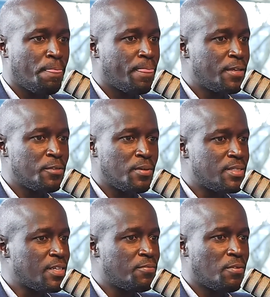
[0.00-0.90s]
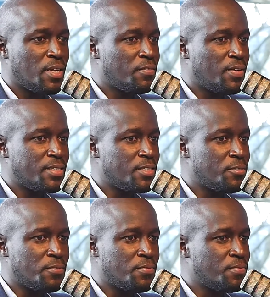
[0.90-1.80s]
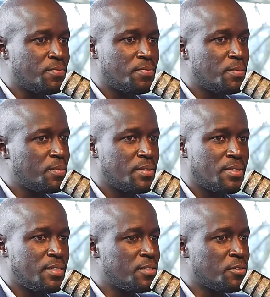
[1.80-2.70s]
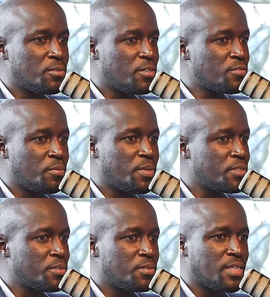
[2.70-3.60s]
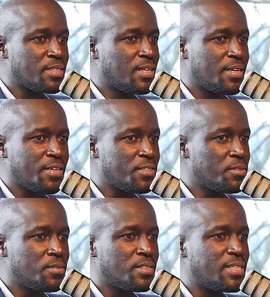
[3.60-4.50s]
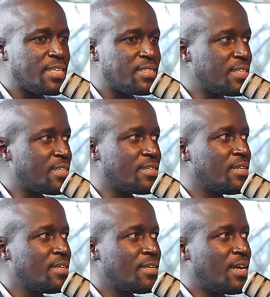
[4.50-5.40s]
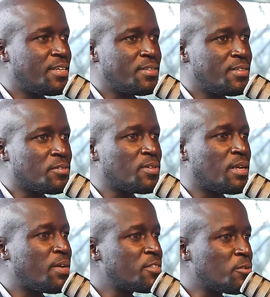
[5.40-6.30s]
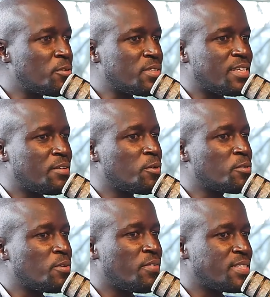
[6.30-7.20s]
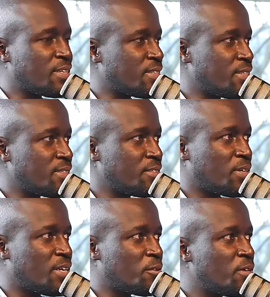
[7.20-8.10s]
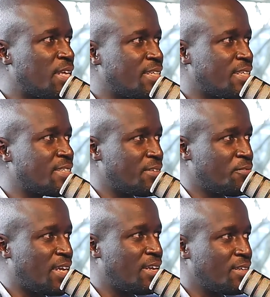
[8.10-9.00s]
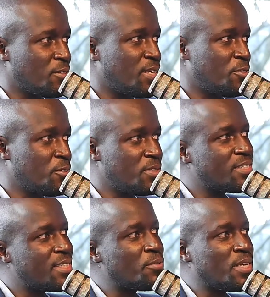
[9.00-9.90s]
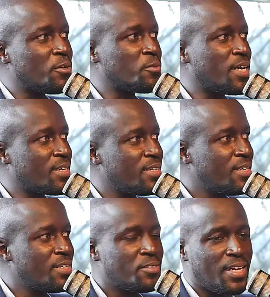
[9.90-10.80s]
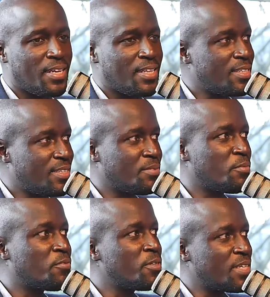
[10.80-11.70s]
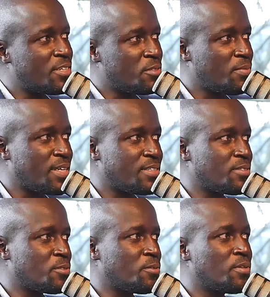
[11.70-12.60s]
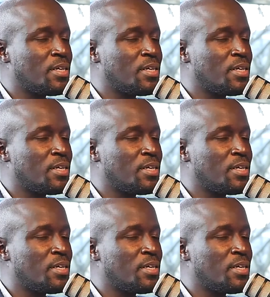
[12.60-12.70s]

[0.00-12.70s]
you will take full advantage of digital transformations, accelerations, testing. And it's not a must to go to the sandbox to have a success. You can go there, test, fail, so that you know this thing will not work. Try another before you take it to market. So